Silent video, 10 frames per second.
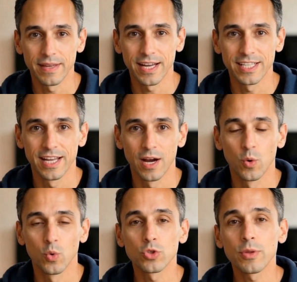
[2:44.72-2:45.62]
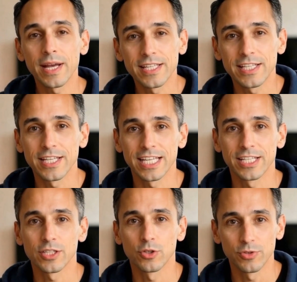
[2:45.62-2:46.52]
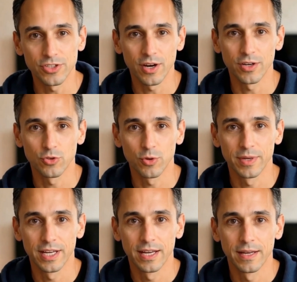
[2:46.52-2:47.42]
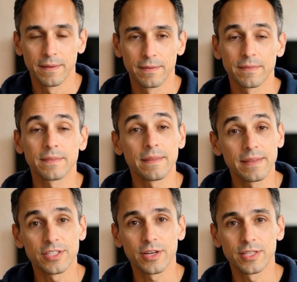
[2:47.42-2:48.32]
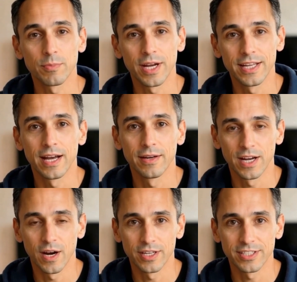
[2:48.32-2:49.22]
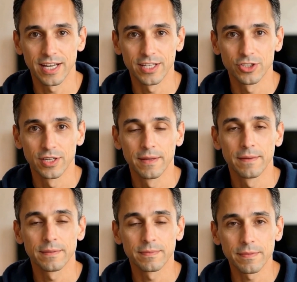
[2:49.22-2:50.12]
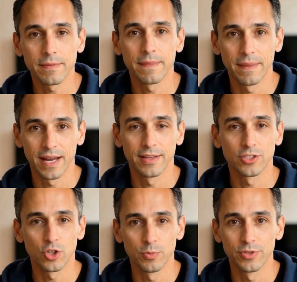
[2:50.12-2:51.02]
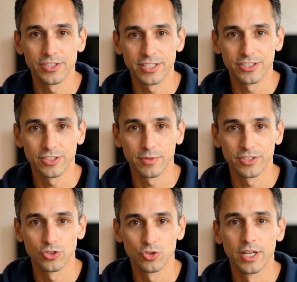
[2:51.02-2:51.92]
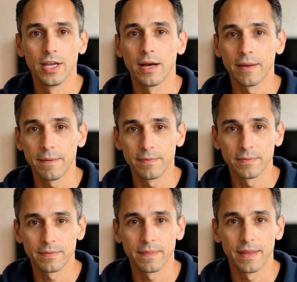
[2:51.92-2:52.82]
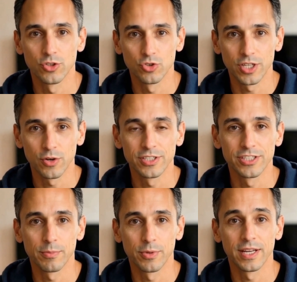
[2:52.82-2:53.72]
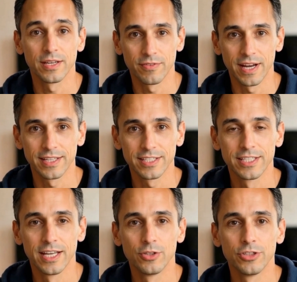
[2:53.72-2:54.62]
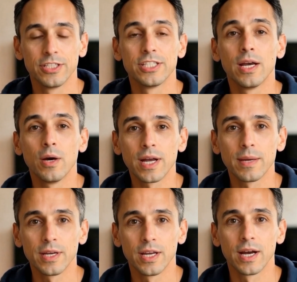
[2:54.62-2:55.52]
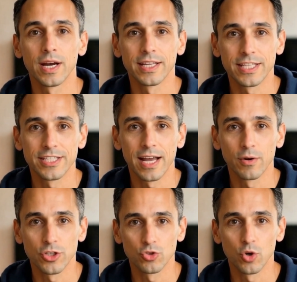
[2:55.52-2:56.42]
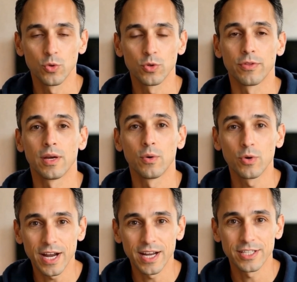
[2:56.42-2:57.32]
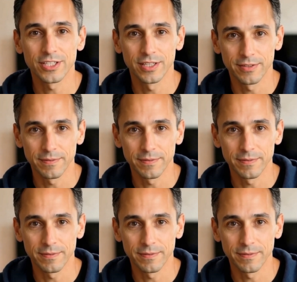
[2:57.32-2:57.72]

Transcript: That is how automated lead loops start to appear. So let's break down the architecture. At the top of the system is a trigger. A trigger is simply an event that tells the CRM a client is now a strong referral candidate.